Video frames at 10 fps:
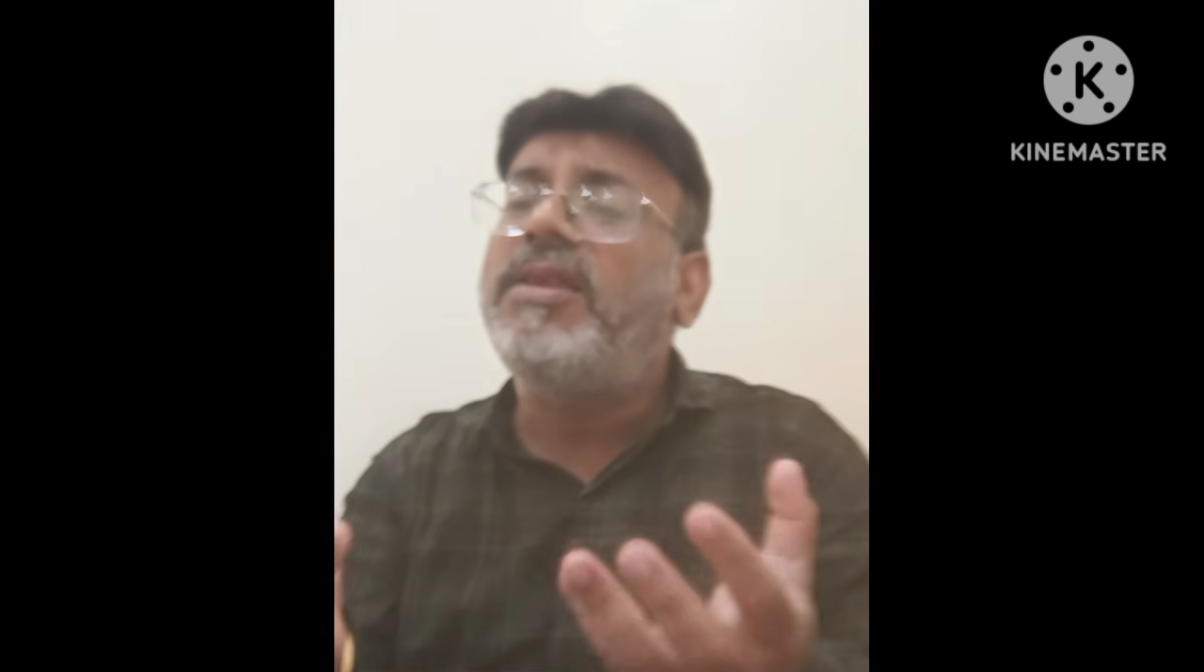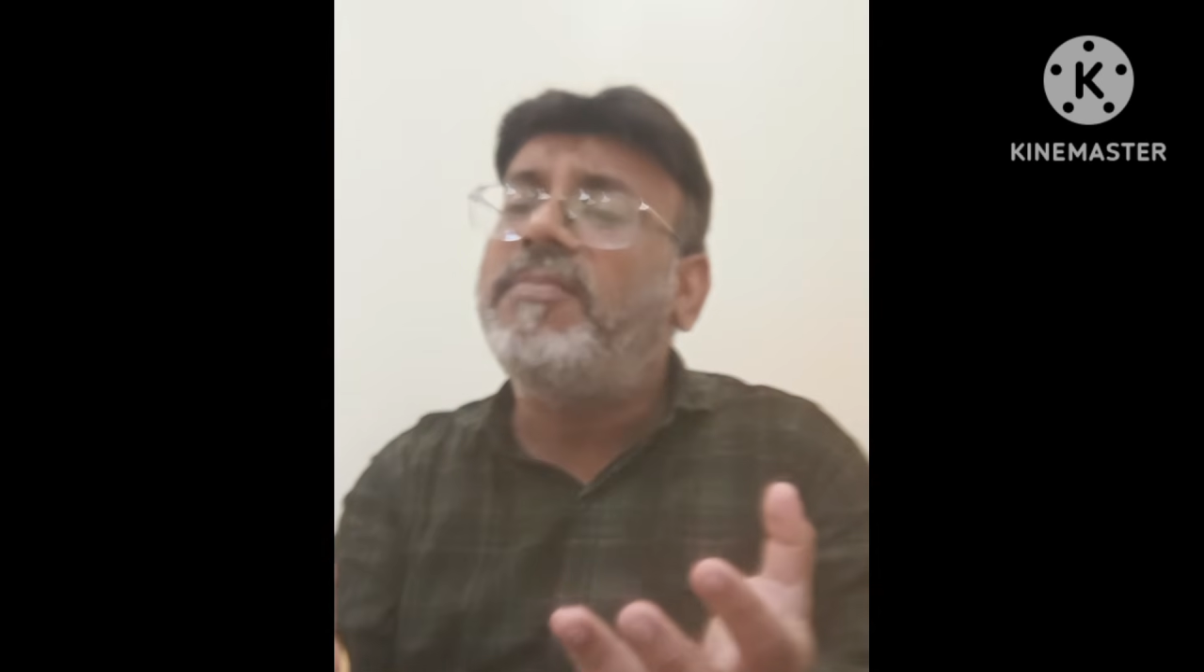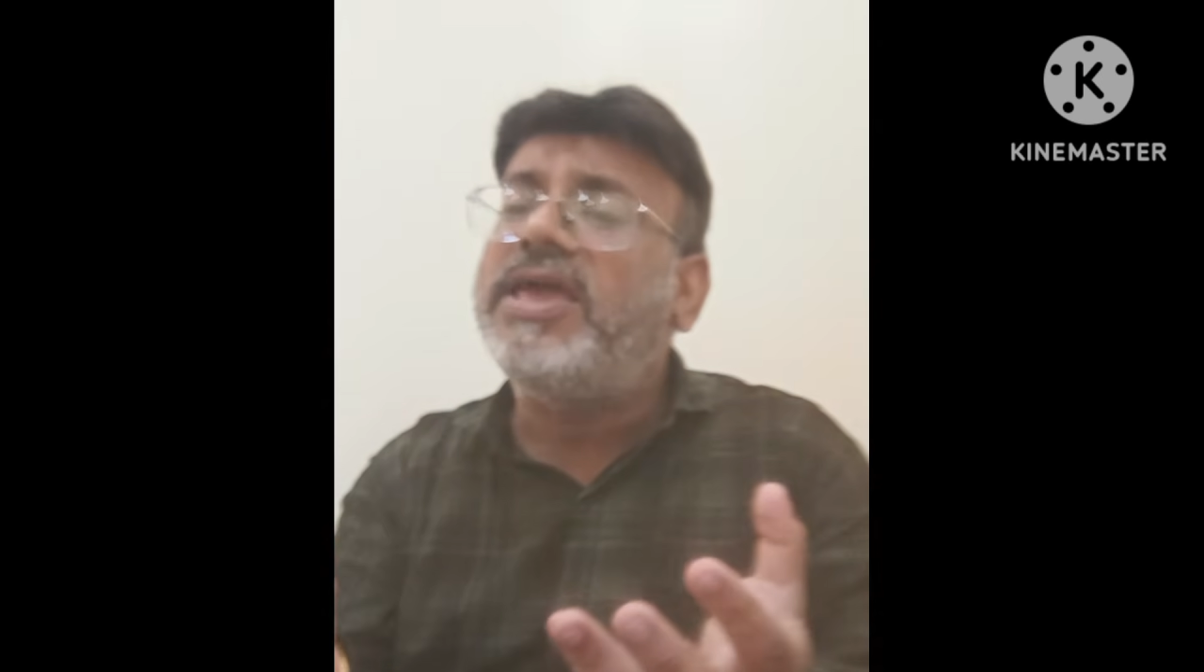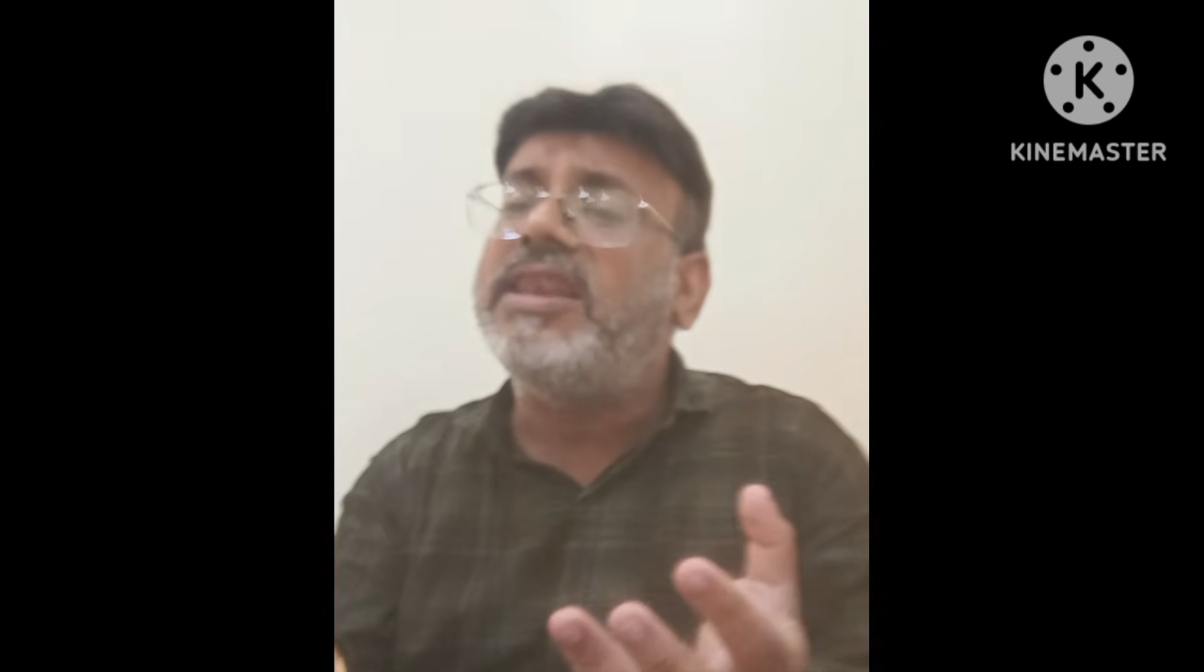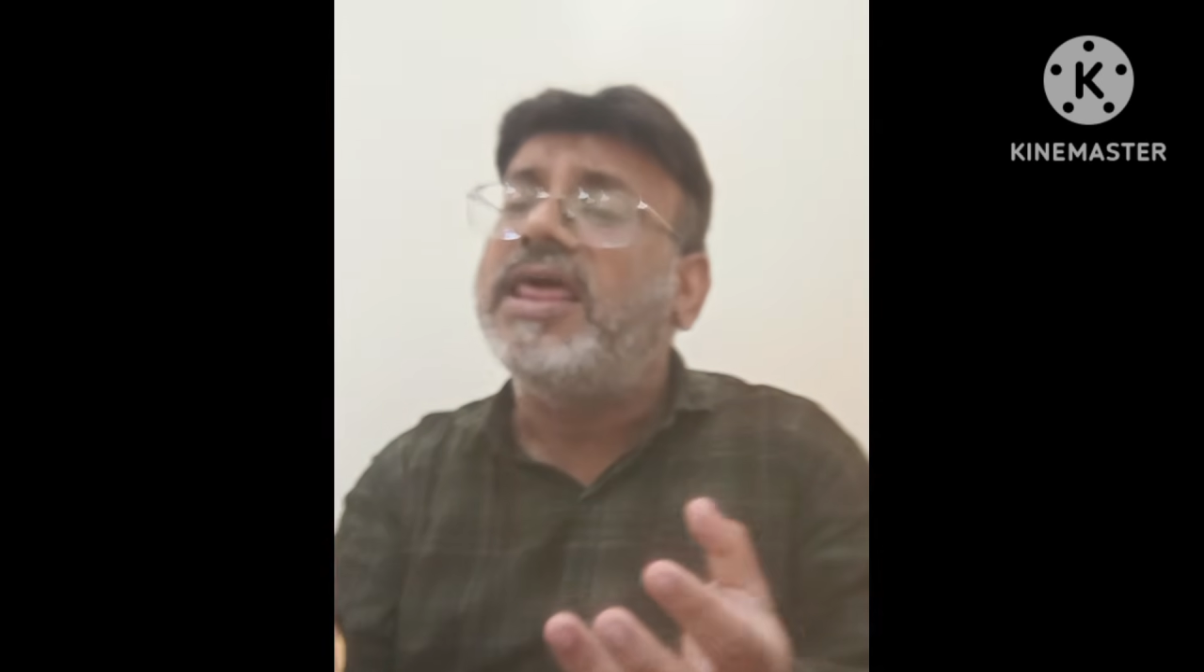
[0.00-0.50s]

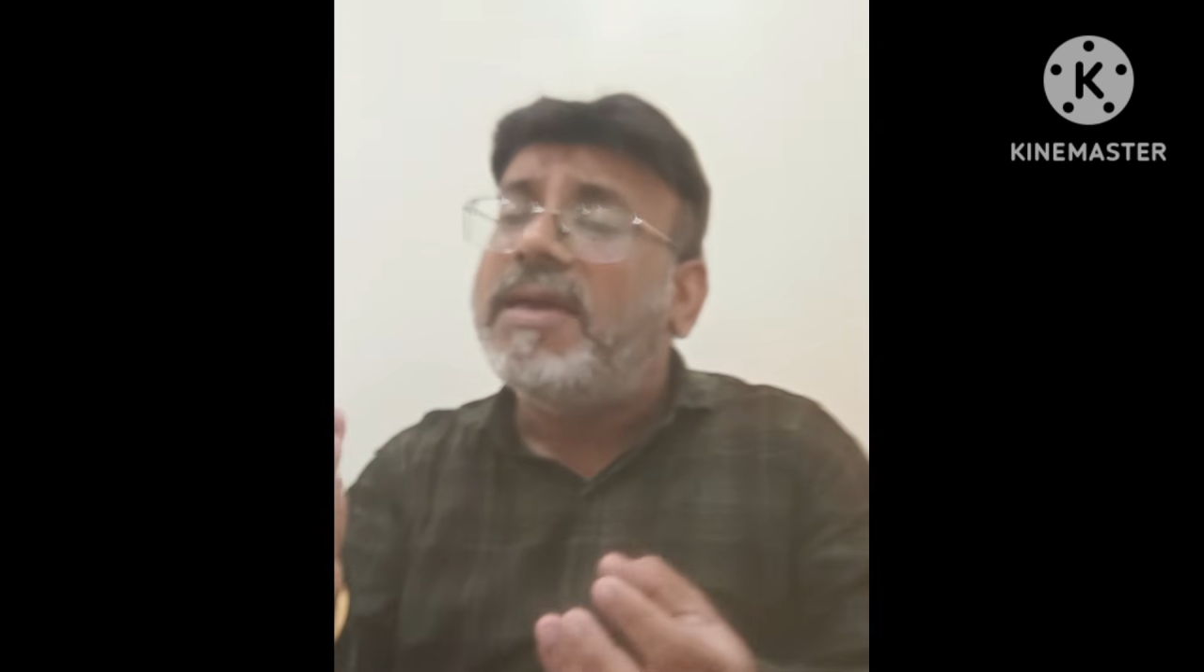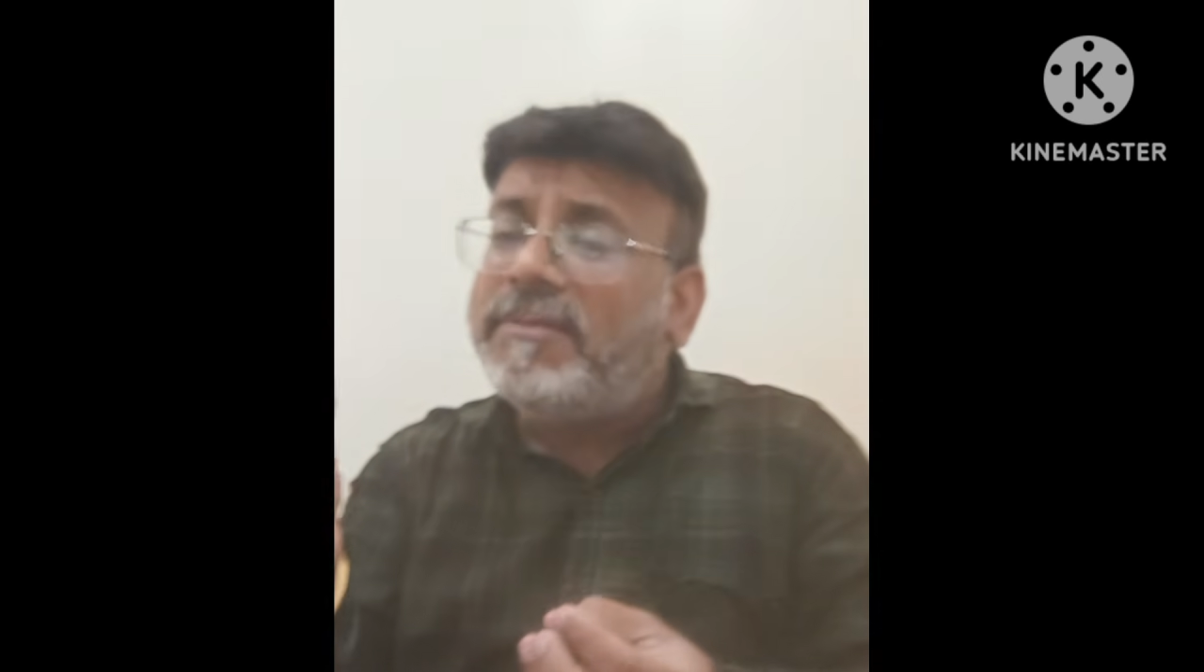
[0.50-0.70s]
brain